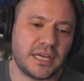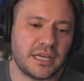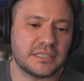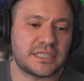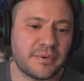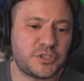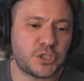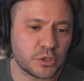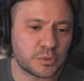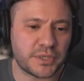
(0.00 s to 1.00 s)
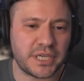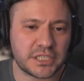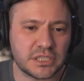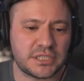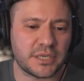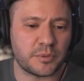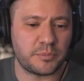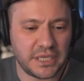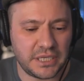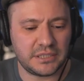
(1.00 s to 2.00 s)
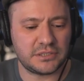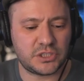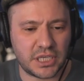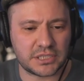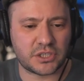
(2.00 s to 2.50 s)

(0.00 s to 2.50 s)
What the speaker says: some of Joe's predictions here would be just